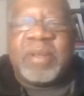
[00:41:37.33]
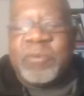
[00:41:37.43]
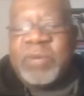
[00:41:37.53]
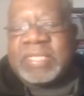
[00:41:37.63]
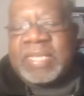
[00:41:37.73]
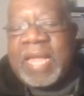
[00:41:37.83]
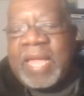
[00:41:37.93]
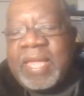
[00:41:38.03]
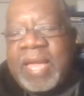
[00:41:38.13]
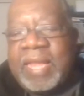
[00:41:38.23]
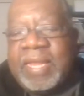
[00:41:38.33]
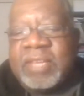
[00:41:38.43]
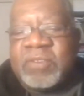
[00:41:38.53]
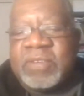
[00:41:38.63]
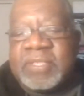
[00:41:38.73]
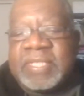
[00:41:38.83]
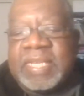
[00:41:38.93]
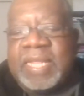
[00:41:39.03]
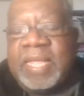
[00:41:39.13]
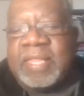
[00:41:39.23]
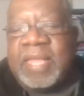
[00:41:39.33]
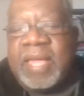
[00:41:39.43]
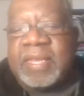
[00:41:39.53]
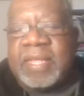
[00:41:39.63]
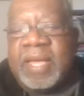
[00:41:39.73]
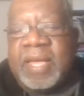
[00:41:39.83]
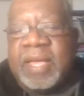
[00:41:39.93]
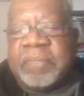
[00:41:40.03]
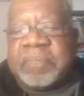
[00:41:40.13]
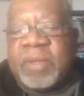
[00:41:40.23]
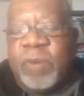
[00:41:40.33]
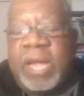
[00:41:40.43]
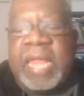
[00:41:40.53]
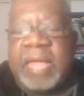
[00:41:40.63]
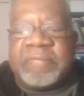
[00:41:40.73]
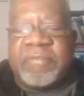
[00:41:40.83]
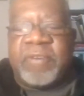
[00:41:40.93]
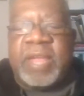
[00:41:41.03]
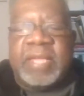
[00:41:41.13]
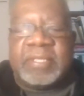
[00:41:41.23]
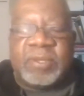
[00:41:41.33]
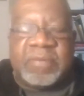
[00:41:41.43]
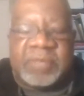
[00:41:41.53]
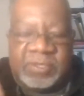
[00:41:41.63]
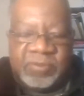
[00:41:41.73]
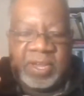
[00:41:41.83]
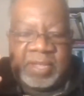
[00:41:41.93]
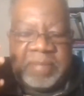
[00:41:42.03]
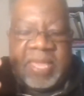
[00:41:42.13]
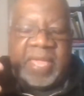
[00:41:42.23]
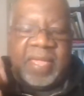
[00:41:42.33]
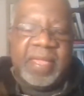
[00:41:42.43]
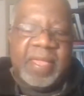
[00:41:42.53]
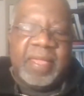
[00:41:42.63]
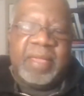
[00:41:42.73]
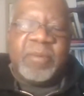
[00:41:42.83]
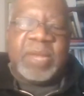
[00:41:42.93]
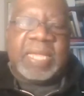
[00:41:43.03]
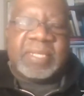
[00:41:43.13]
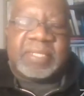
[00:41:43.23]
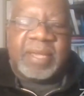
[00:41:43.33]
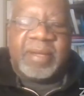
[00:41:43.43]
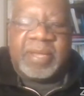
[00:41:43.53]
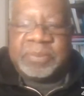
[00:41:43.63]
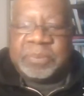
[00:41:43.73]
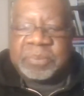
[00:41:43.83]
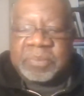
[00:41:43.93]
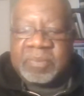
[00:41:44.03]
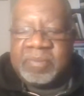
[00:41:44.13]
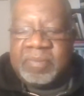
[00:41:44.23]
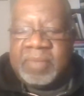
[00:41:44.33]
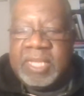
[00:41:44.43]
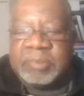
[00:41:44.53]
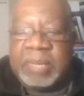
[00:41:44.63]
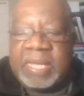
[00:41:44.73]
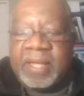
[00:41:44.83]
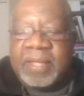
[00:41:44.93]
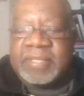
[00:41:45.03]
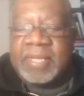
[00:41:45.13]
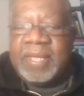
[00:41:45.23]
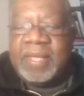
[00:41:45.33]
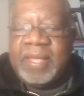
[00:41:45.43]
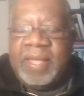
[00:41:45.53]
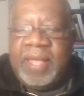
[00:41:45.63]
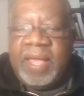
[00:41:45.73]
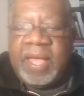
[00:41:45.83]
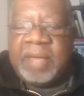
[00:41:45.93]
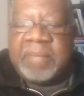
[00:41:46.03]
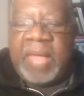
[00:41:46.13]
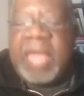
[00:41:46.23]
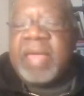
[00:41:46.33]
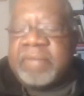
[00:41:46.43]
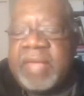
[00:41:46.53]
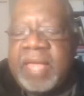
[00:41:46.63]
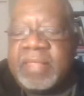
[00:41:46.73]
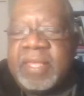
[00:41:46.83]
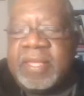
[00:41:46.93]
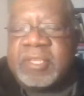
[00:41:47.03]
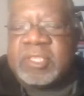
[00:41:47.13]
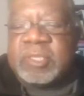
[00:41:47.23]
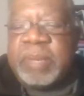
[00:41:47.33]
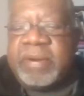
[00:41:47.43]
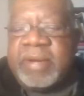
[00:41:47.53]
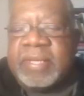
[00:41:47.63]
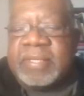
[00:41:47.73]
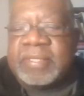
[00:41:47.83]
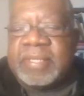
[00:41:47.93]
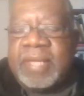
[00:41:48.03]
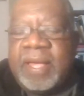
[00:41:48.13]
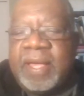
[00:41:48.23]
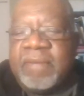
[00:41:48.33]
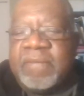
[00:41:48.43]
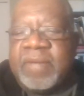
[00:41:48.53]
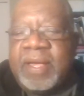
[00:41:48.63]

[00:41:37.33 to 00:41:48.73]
of the reason I got interested in that, why that phrase sort of struck me when I saw it, is because I have had the experience of